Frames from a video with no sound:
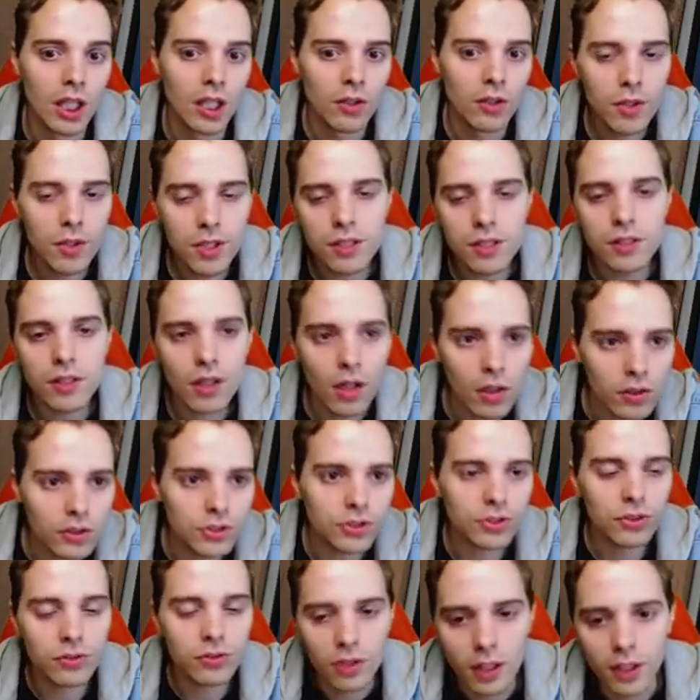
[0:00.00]
which is
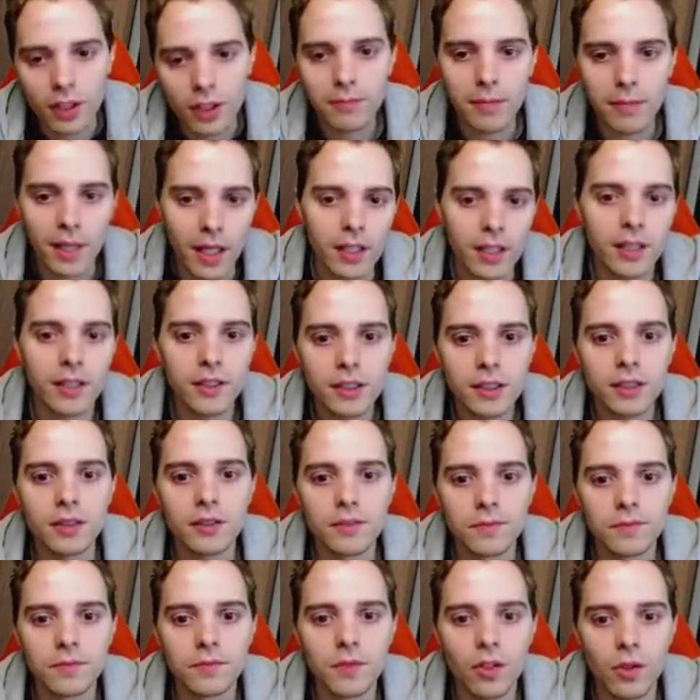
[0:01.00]
also not a bad idea.
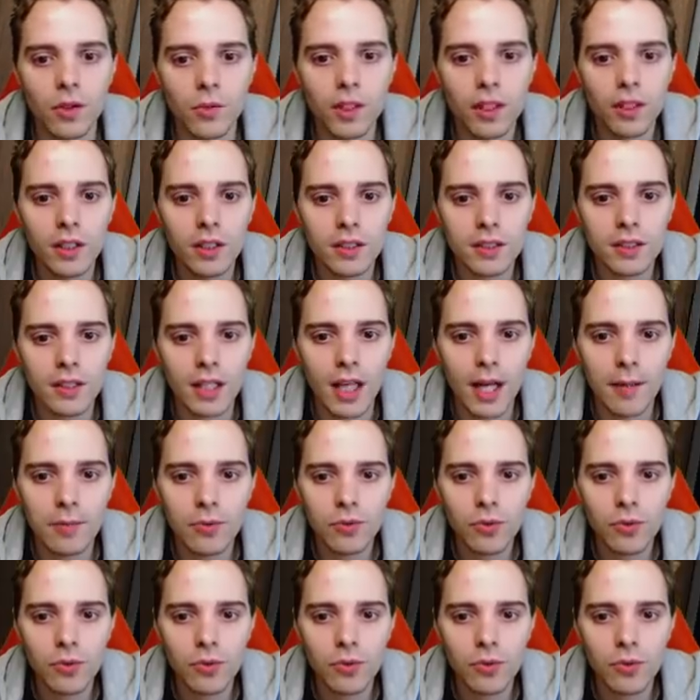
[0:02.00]
We slap